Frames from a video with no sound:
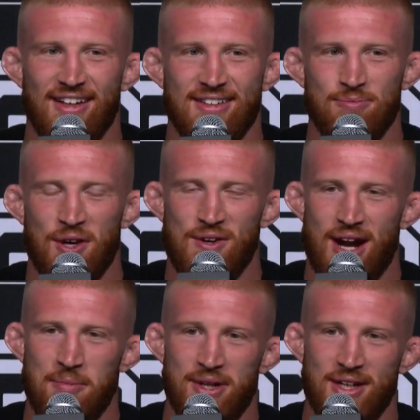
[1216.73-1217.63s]
and turning
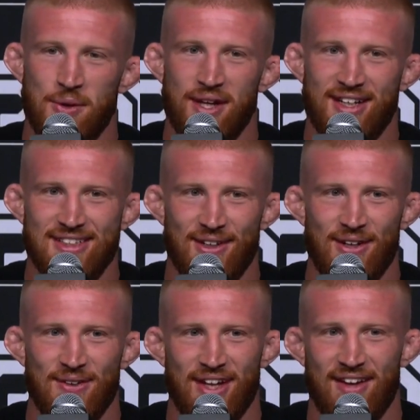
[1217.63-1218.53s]
around pretty quick, so I
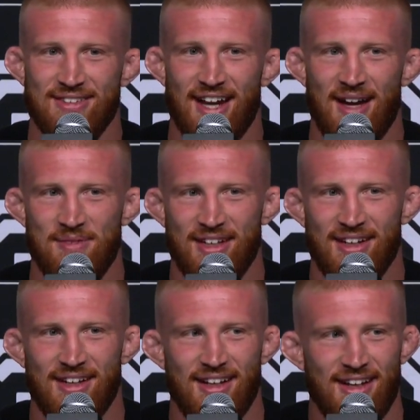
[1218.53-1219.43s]
don't really have time
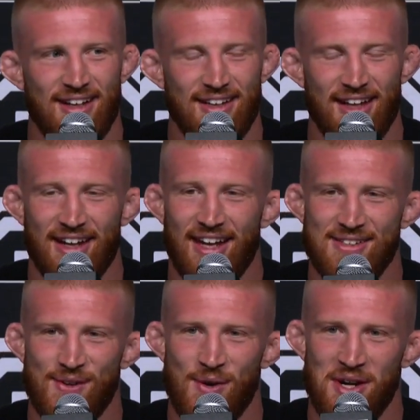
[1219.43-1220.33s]
to let it get to
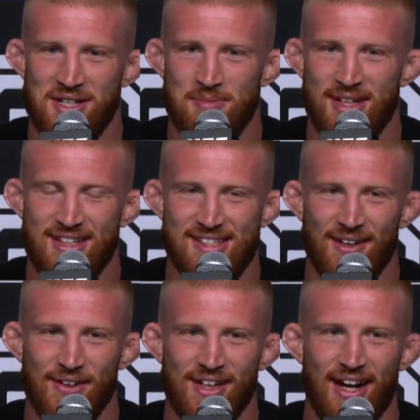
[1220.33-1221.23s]
where I want it to be.
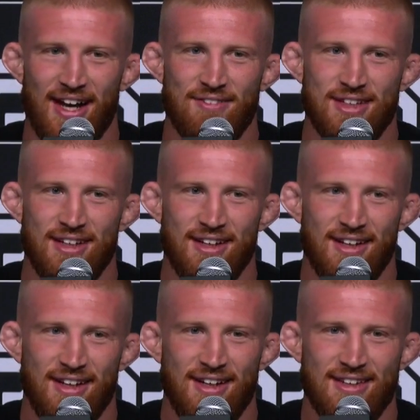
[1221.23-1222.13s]
So I'd have to
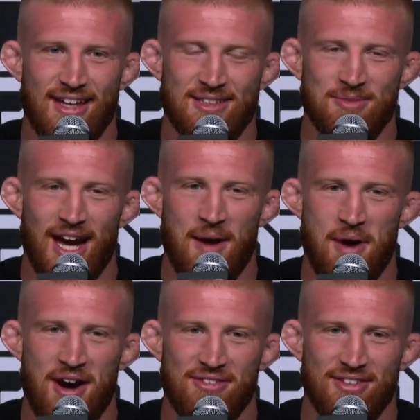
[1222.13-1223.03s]
take some time
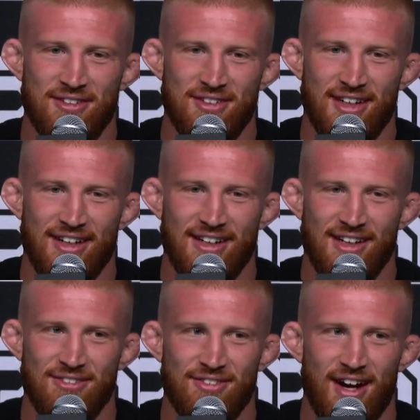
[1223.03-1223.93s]
off
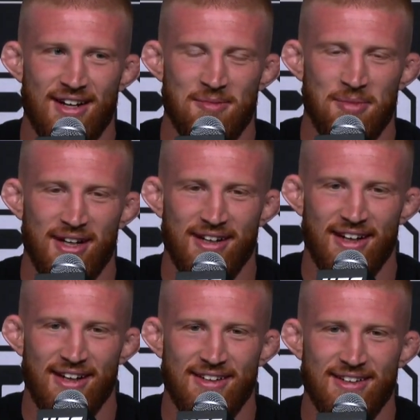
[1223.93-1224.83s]
of fighting, but
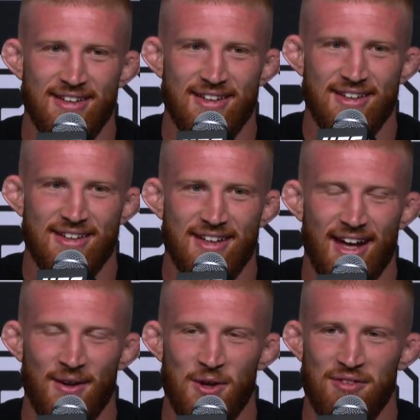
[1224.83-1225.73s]
I
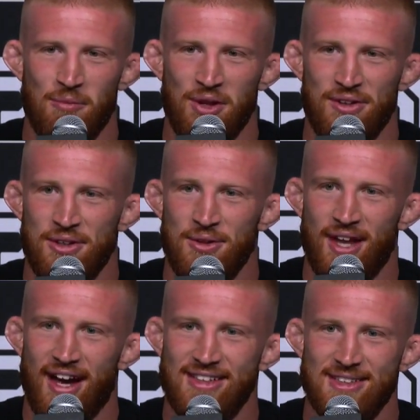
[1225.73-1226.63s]
don't know if I'm willing to do
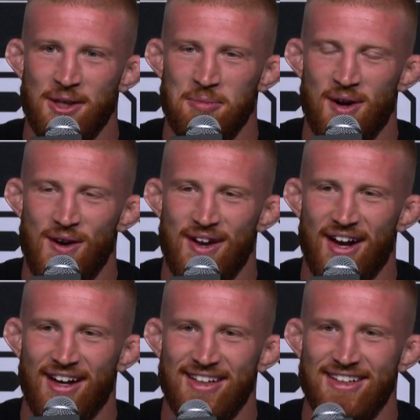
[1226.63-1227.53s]
that, so probably
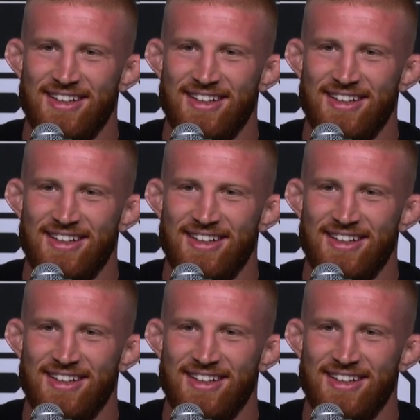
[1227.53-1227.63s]
not.